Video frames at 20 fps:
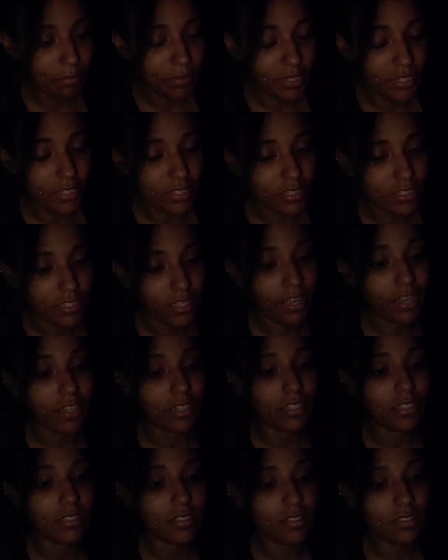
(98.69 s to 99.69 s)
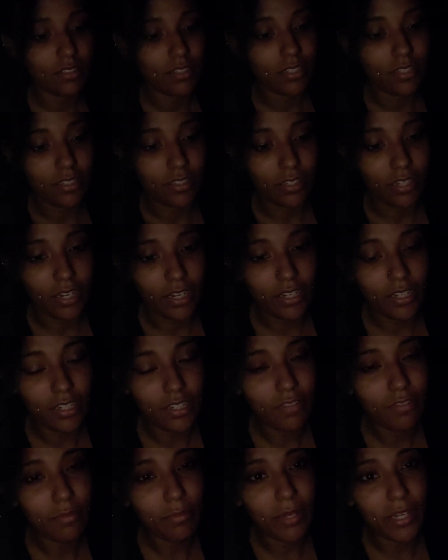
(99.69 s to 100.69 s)
be in silence and like
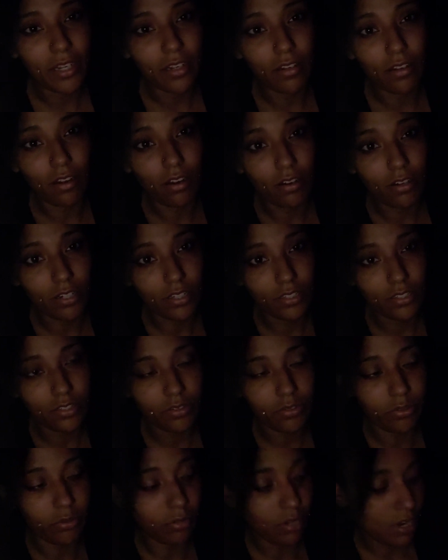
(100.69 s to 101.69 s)
even my car is too